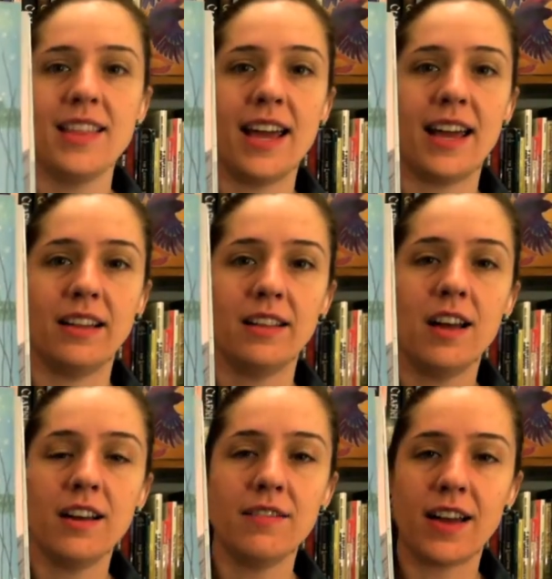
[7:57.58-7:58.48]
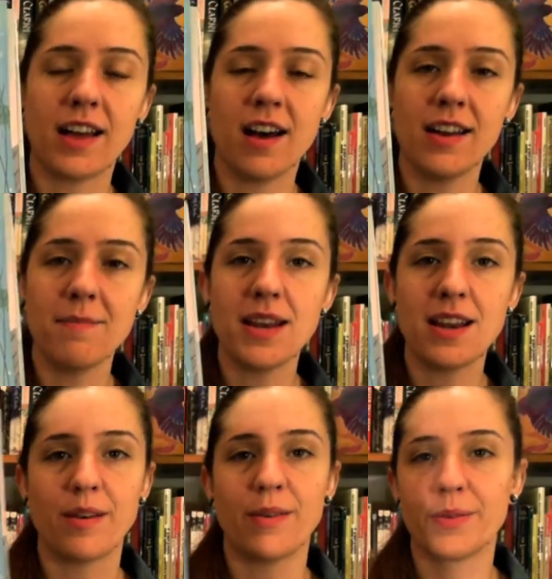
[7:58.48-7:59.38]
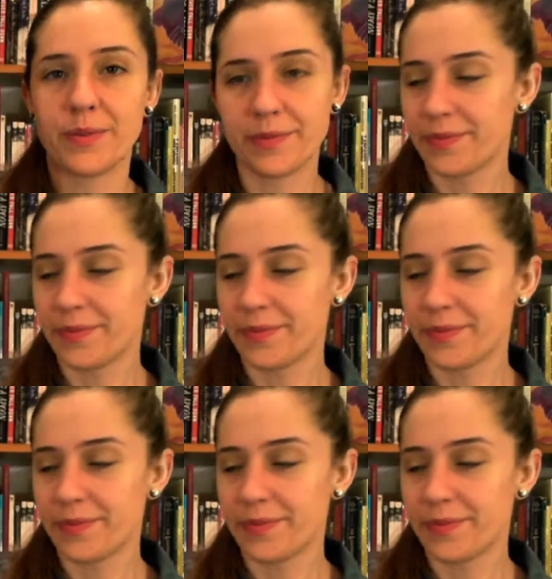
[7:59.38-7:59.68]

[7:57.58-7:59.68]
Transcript: That larva caught a minnow.